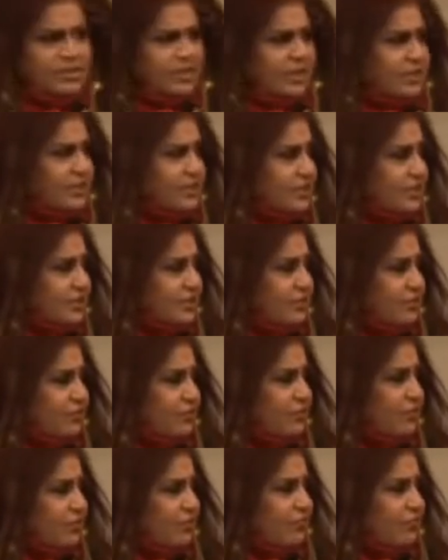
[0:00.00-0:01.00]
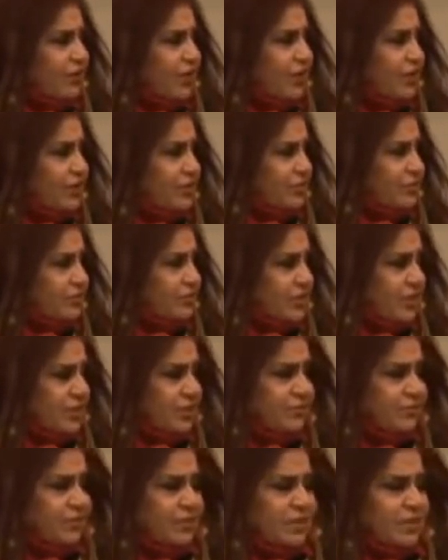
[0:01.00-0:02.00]
sellers in India for fairness of skin.
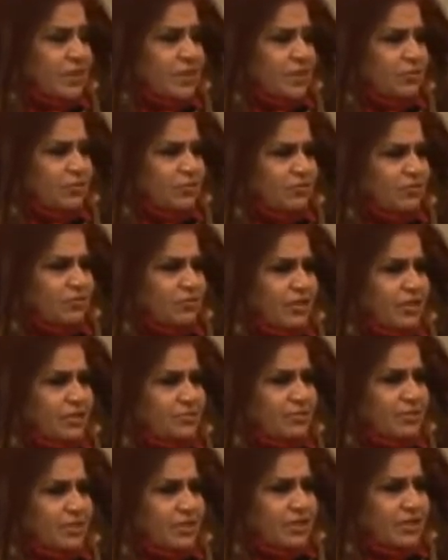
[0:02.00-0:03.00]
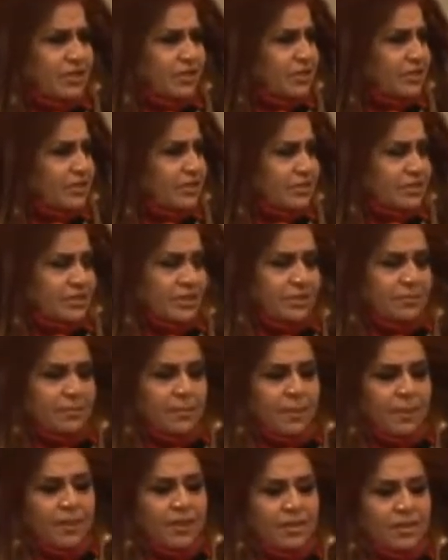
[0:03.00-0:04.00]
Not fairness, but clearing the skin.
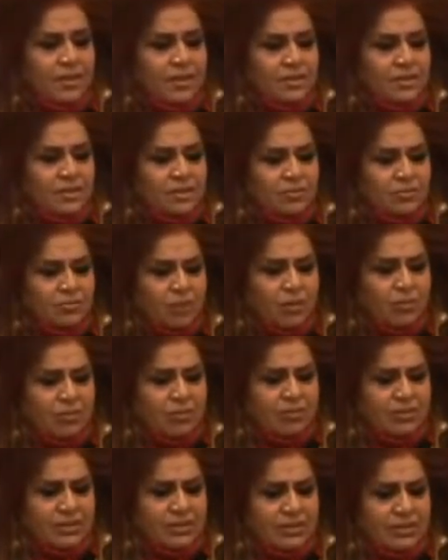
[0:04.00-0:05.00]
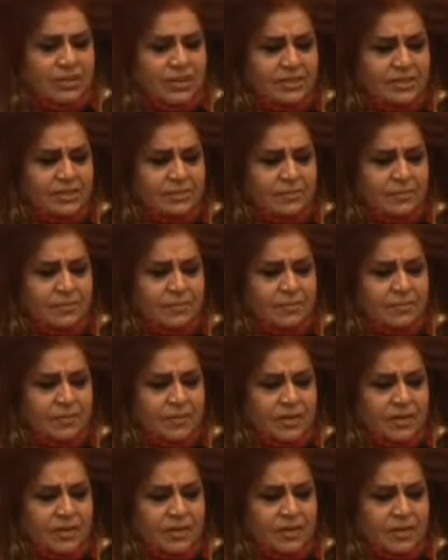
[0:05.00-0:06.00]
The problem is that um,
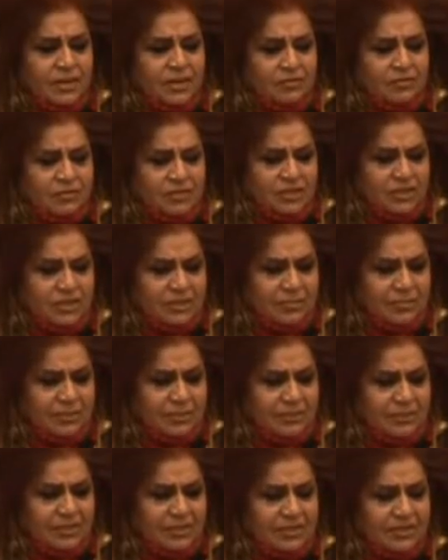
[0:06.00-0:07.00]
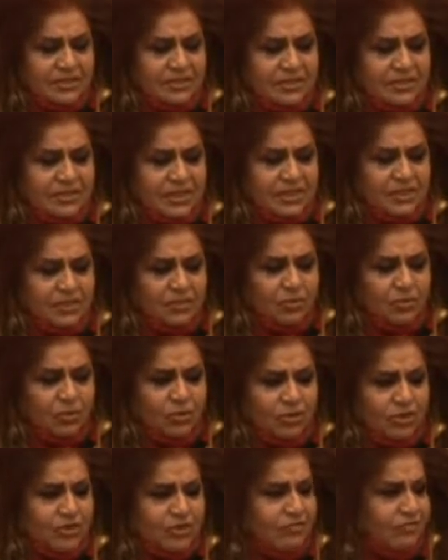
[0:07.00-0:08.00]
if you see the papers, it says
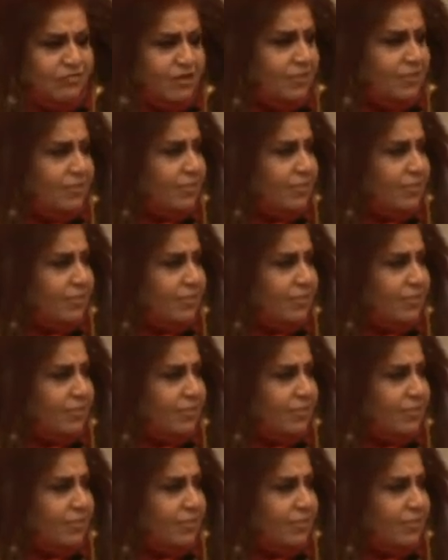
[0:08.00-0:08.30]
wanted a fair